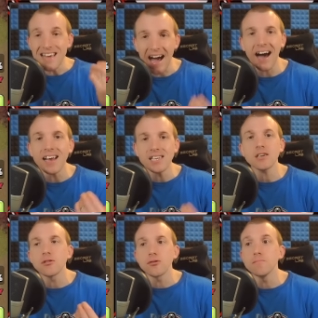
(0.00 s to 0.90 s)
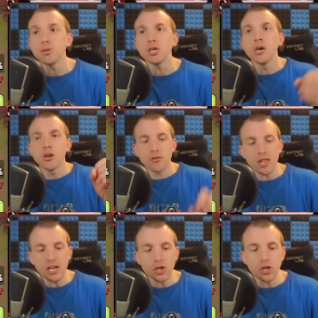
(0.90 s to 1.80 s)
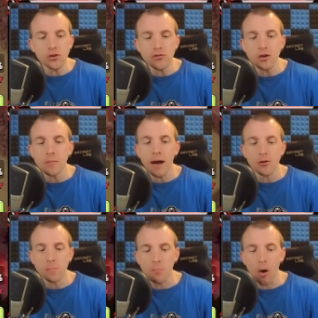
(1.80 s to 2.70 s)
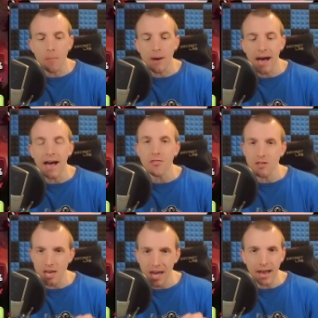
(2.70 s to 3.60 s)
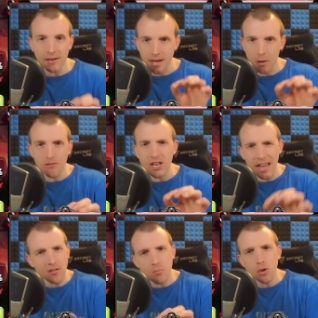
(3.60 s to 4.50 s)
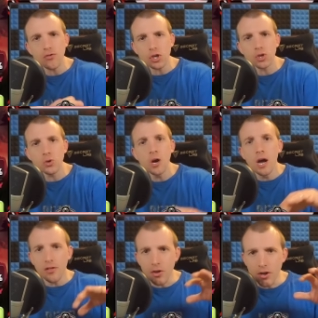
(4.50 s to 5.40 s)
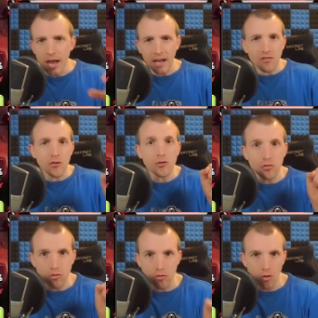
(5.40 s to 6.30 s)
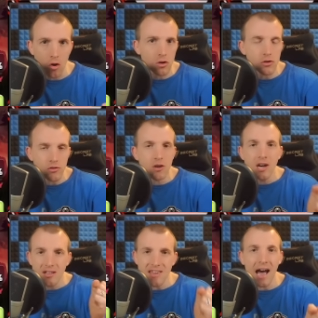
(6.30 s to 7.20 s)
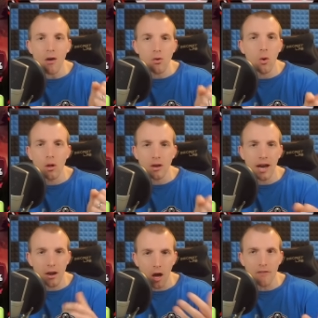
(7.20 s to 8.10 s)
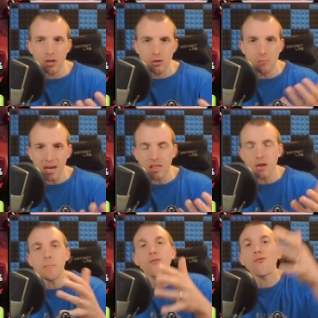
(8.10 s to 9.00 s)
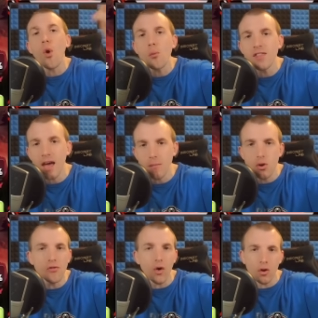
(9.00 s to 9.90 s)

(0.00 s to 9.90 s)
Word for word: the ideal number so they just about pop at the end. However, let's move to the next strongest Town Hall 9 LavaLoon method before we then move